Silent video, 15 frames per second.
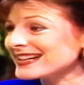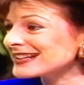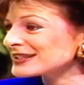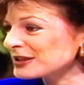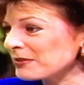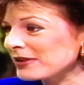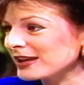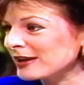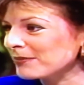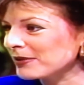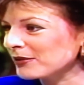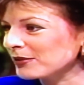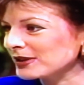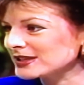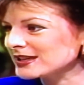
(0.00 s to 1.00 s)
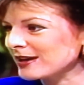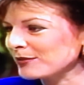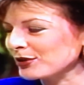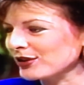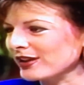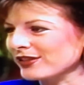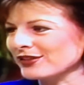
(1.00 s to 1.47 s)
set somebody up at one
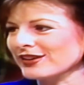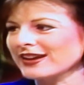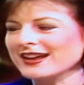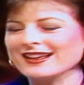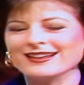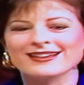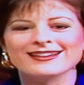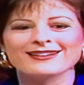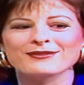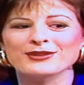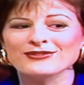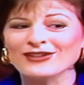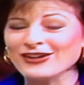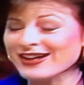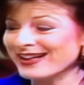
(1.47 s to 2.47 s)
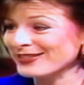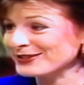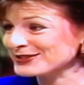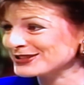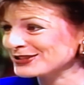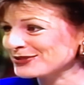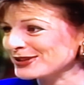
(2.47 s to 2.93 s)
time or another, and we've all
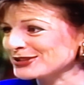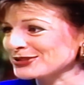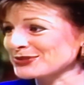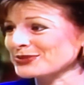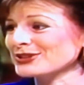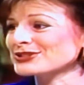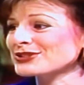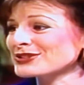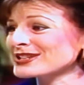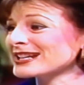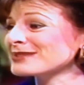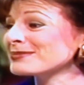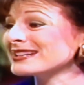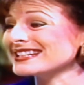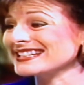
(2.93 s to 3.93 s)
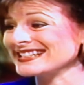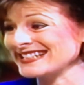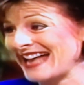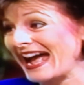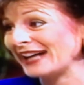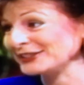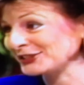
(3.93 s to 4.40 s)
had those situations where it turns out to be a
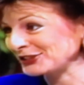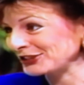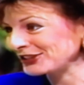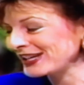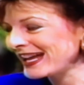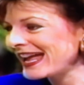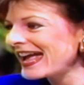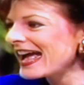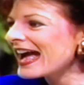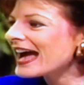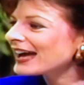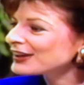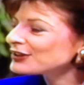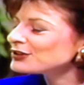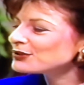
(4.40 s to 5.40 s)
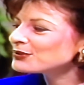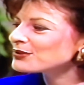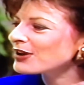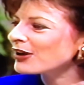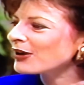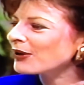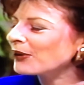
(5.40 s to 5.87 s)
disaster. How do
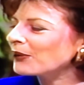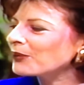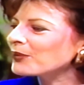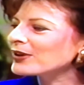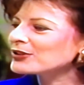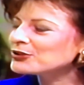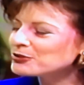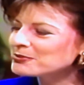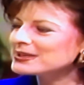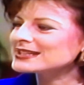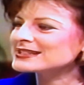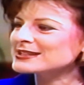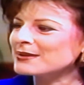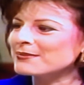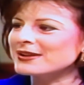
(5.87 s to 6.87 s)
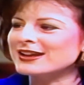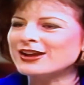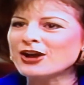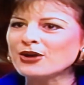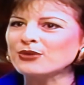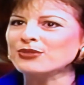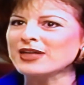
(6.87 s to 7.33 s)
you know when you meet
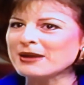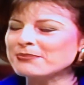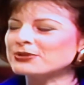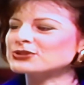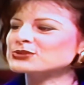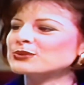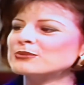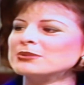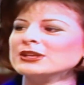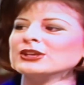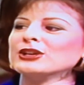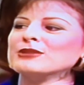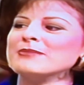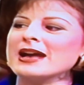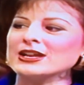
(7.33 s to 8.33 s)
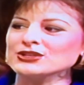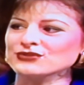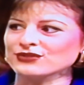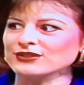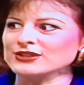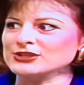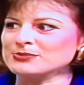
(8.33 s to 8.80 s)
somebody, oh, that person would be a good
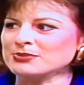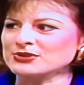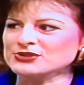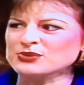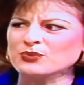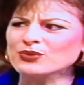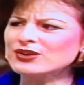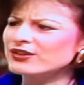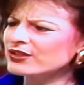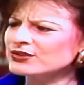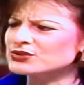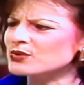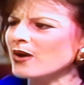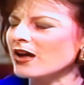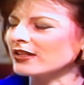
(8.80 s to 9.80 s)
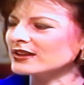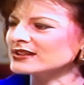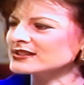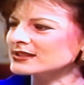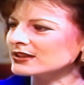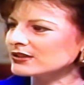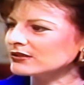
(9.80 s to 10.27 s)
match for this person? What are those
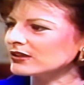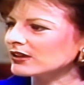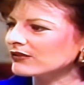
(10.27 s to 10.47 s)
qualities that you